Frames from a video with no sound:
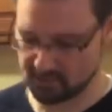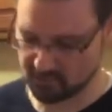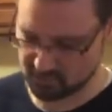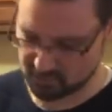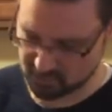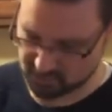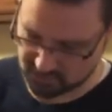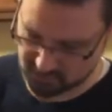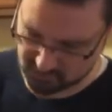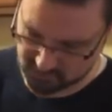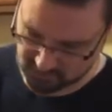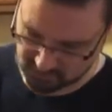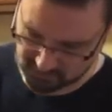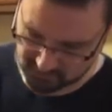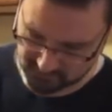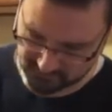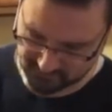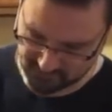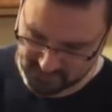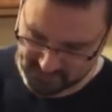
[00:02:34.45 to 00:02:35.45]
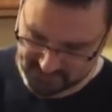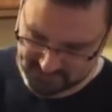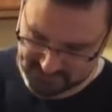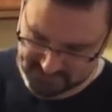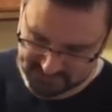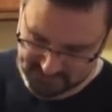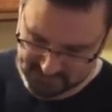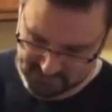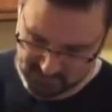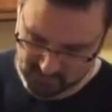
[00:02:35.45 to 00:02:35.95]
I usually just use a little fine
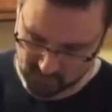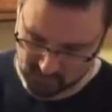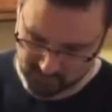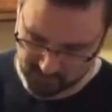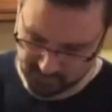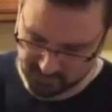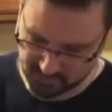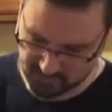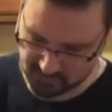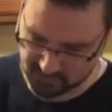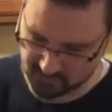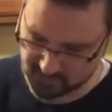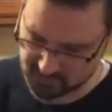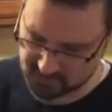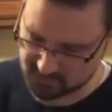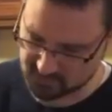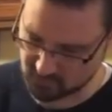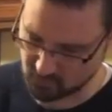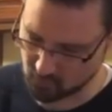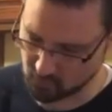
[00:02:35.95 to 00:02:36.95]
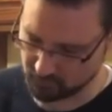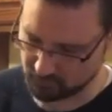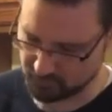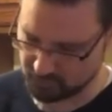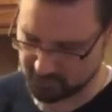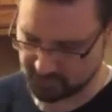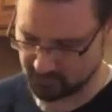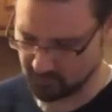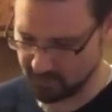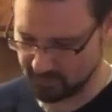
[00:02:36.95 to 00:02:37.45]
sea salt, but you can use
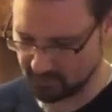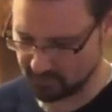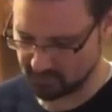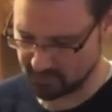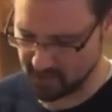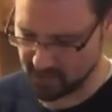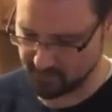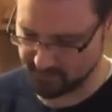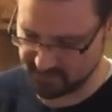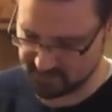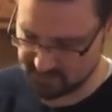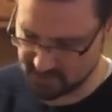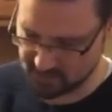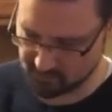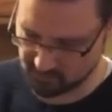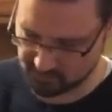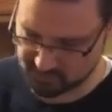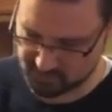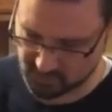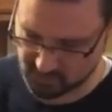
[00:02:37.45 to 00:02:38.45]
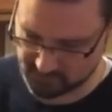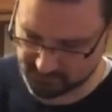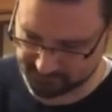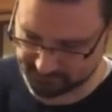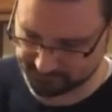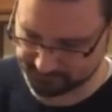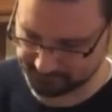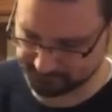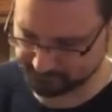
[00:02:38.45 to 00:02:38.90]
just regular common table salt.